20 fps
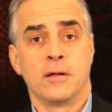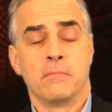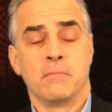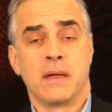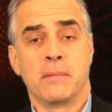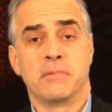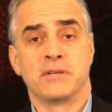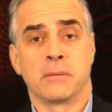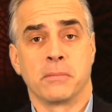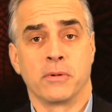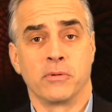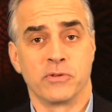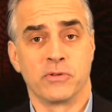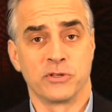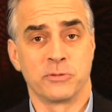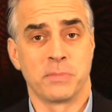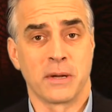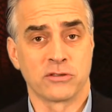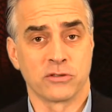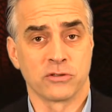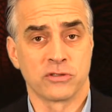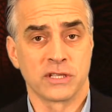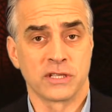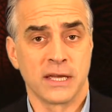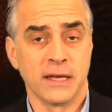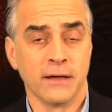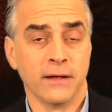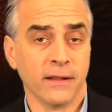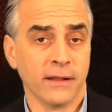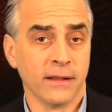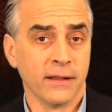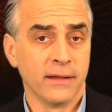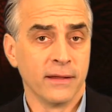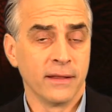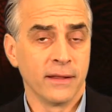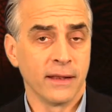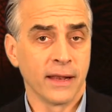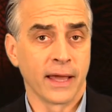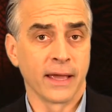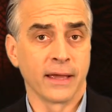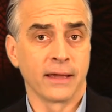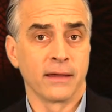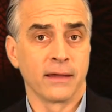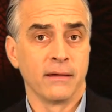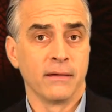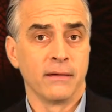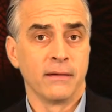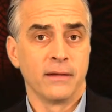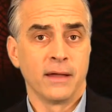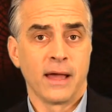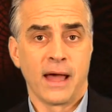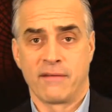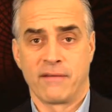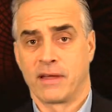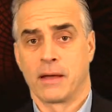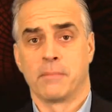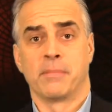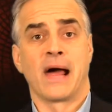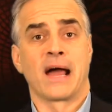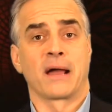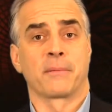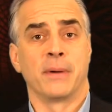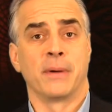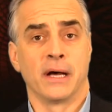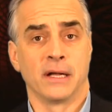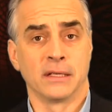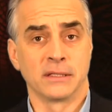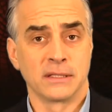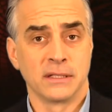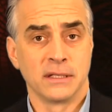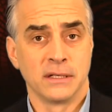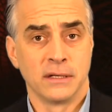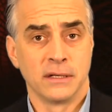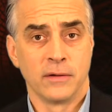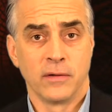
maybe somebody with a special skill, like having a black belt,